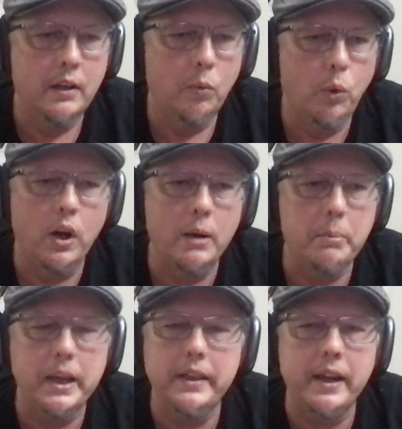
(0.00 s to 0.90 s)
want to
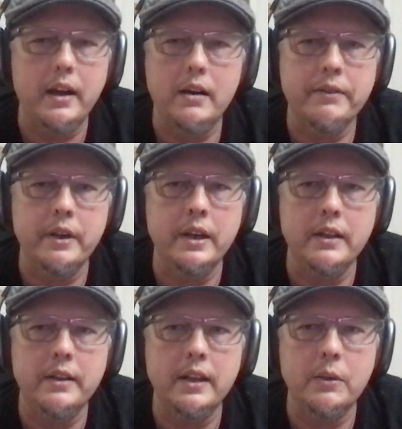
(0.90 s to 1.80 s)
be there for
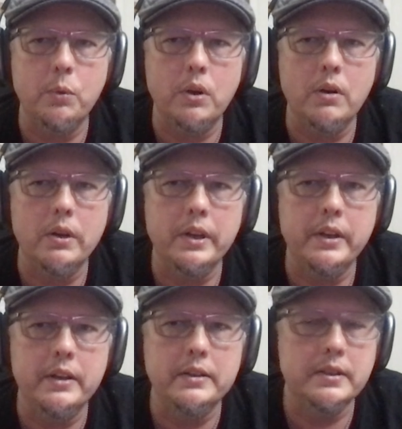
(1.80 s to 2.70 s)
anything in the world. And
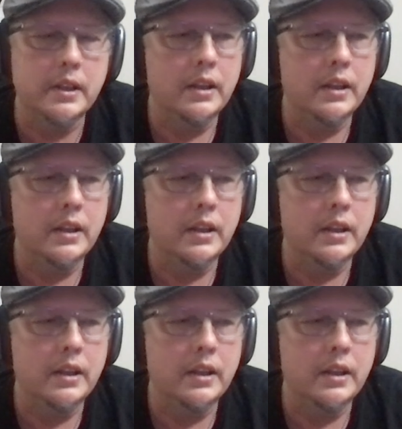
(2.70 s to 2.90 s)
there's,